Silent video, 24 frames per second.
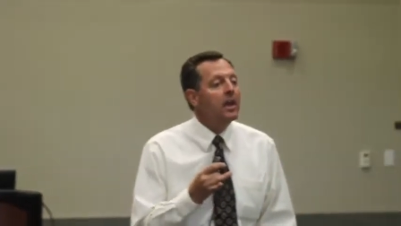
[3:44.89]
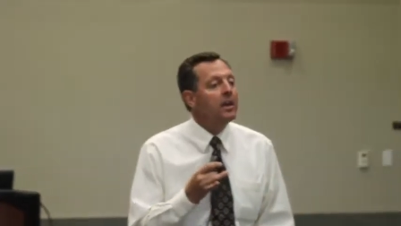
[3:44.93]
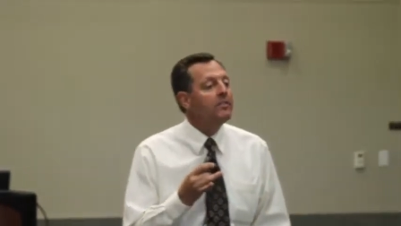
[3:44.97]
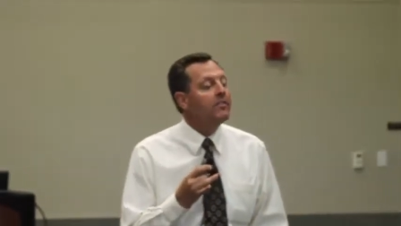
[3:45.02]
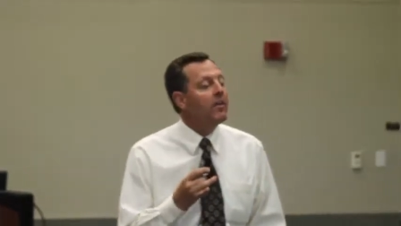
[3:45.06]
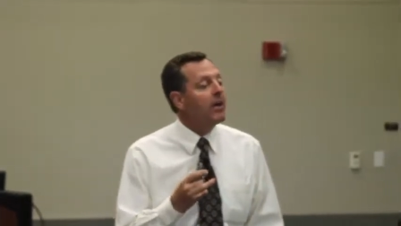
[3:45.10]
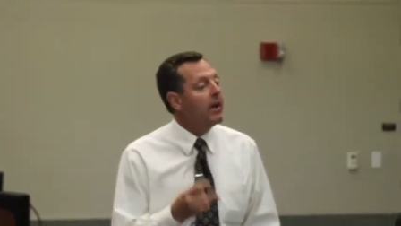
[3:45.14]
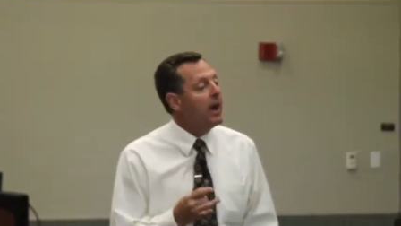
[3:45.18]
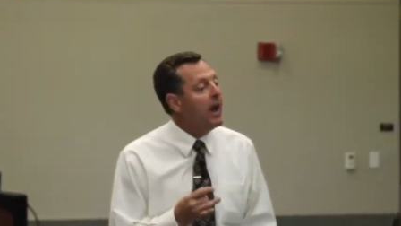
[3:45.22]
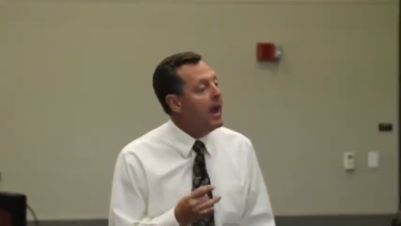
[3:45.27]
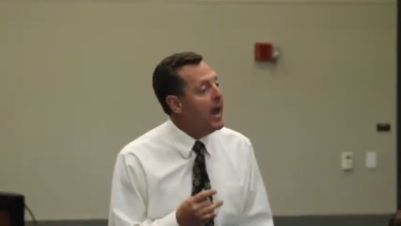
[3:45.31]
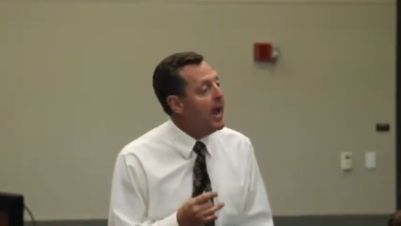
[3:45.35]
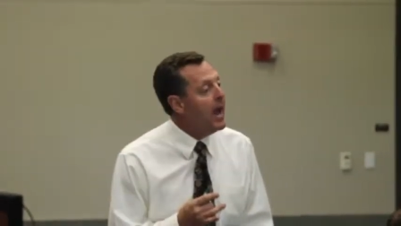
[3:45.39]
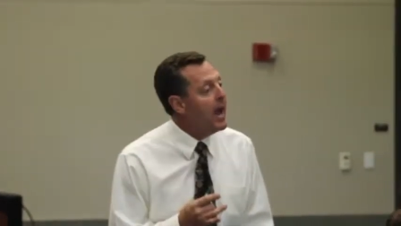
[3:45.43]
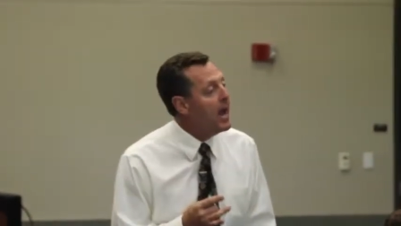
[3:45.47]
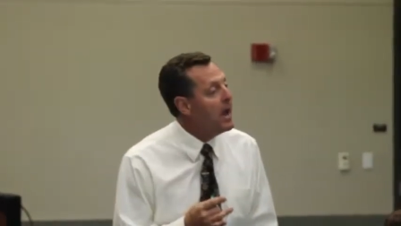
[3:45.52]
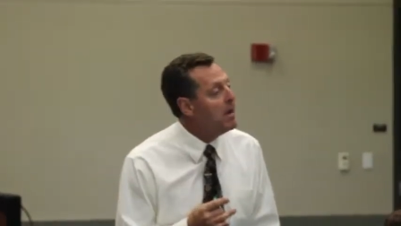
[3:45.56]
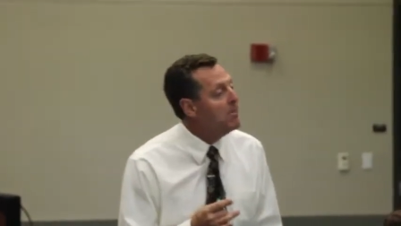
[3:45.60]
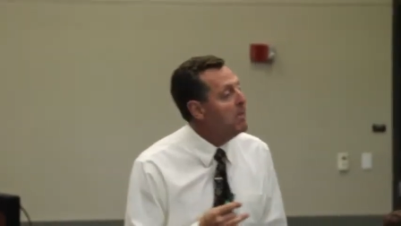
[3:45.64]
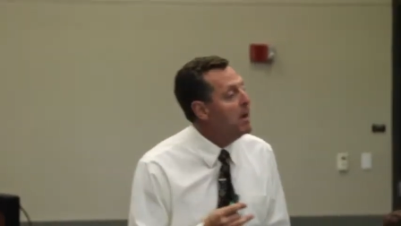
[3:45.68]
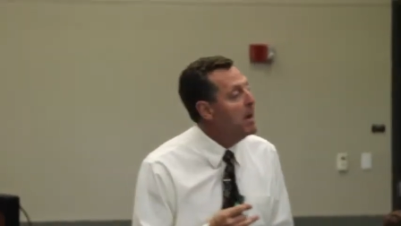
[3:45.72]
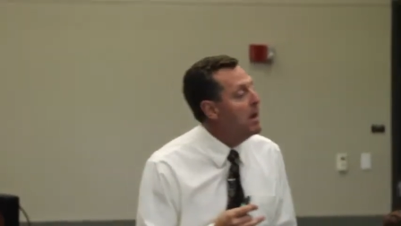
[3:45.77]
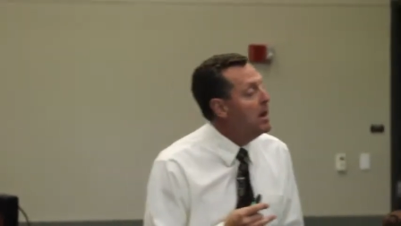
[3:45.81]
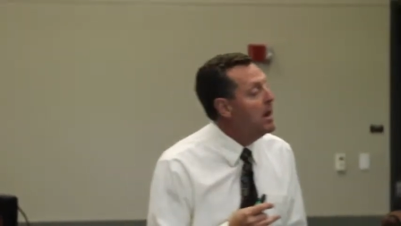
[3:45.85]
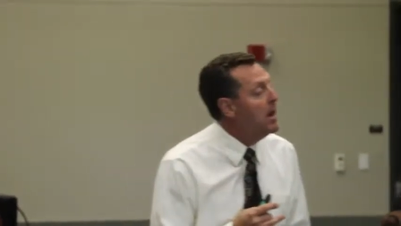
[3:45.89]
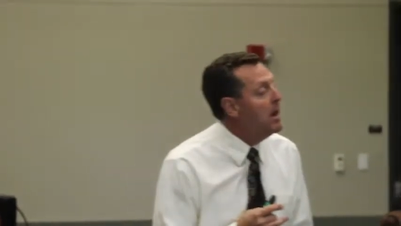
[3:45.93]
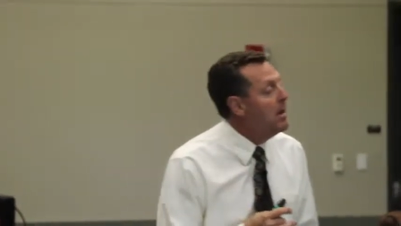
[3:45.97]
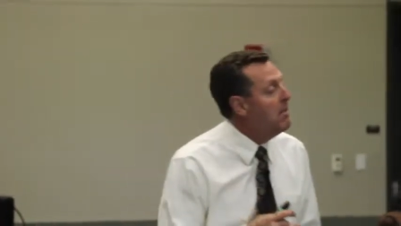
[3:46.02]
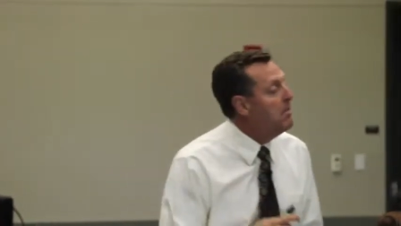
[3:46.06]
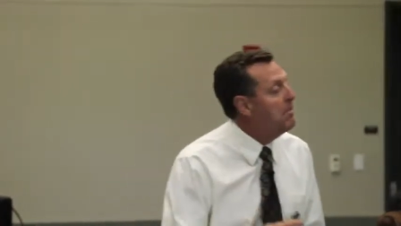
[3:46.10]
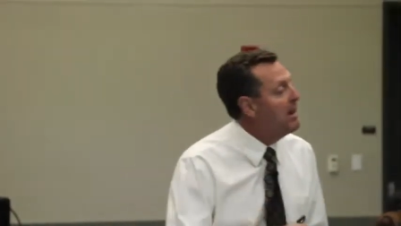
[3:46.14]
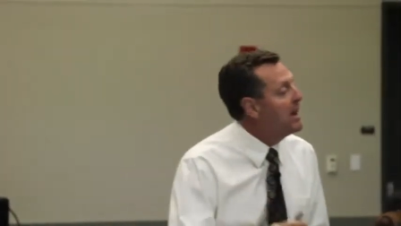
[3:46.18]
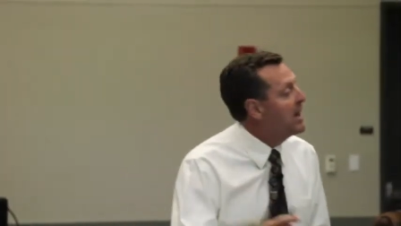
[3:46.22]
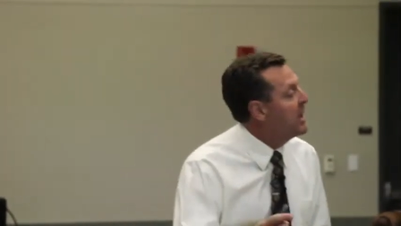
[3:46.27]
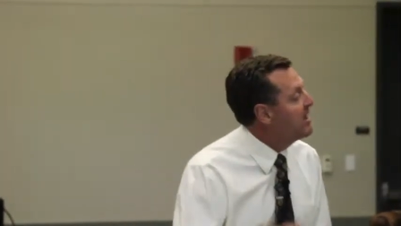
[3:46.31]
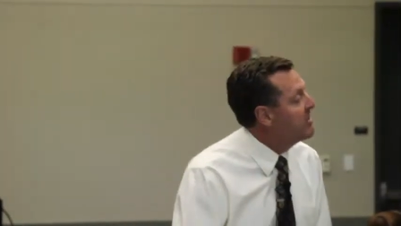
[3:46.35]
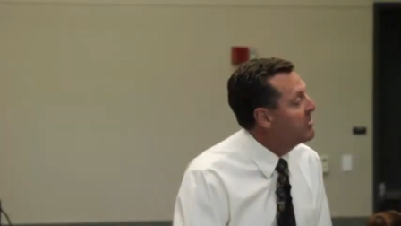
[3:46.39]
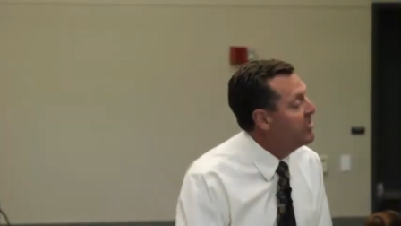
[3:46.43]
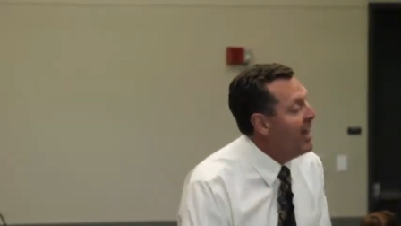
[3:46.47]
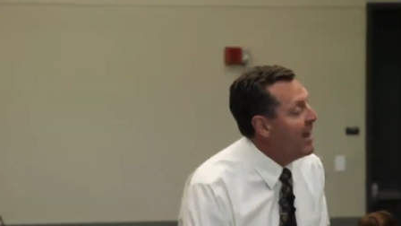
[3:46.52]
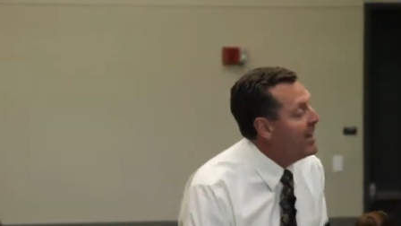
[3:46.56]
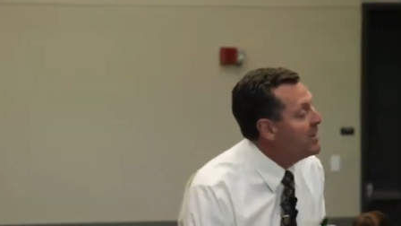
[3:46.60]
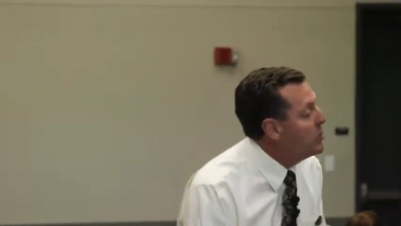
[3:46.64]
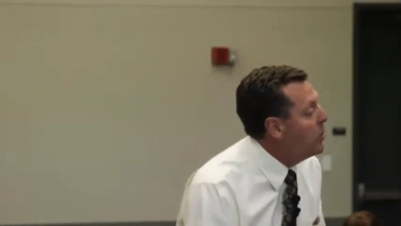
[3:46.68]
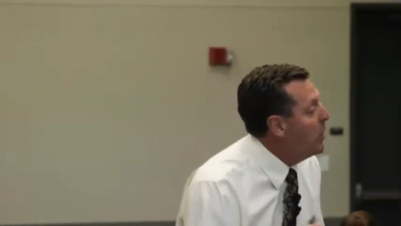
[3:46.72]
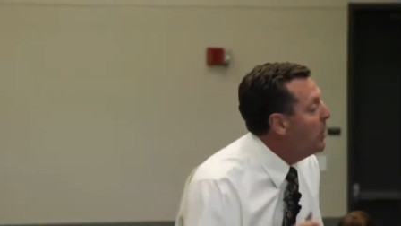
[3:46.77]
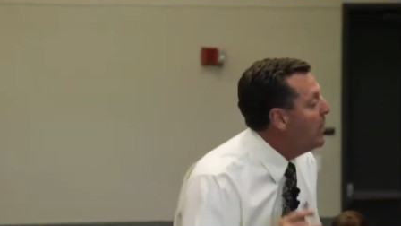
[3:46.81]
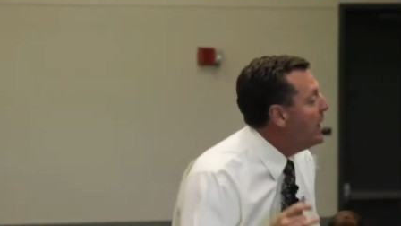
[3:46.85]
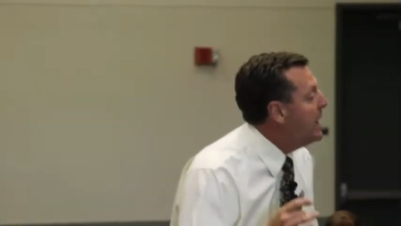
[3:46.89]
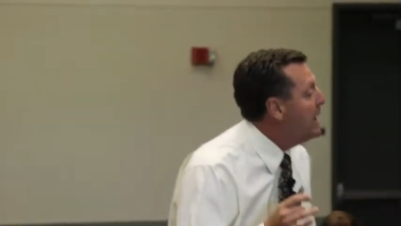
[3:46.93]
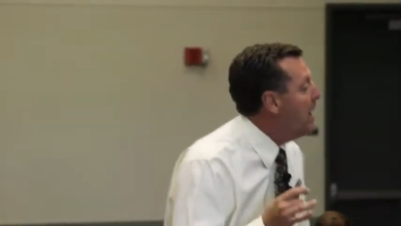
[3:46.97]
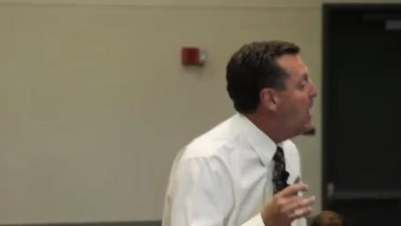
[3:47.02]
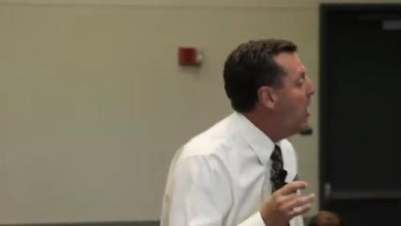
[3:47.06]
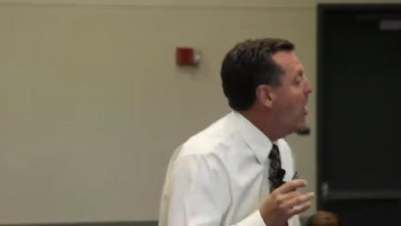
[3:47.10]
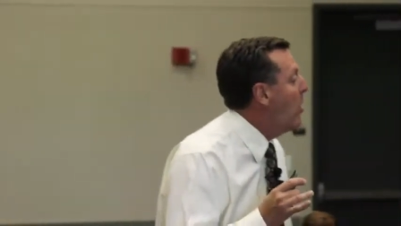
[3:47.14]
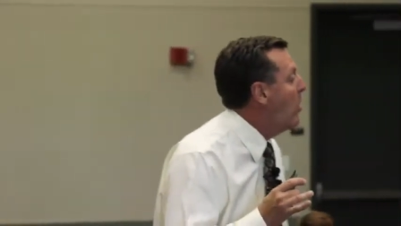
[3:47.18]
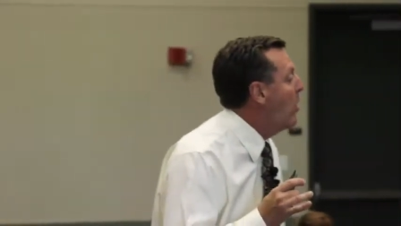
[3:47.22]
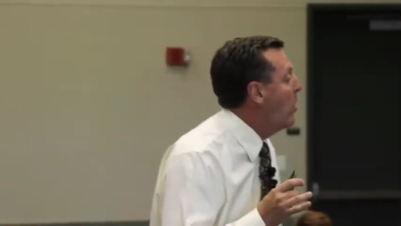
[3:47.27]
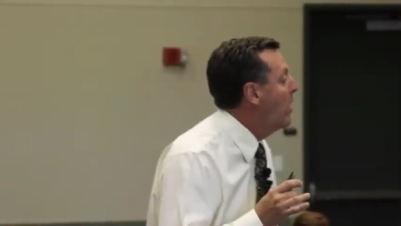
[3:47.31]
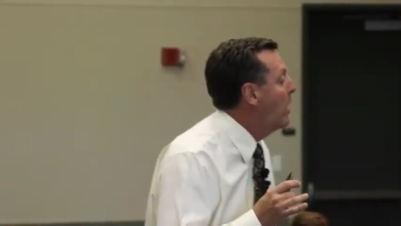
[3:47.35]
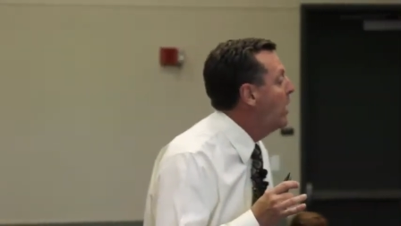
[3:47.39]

of our ham because that's what we know,